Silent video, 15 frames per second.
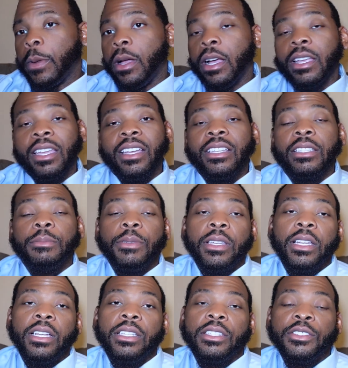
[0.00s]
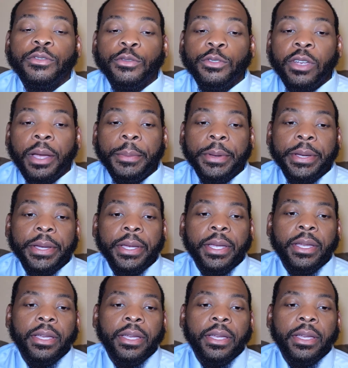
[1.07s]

I guess, because of trauma.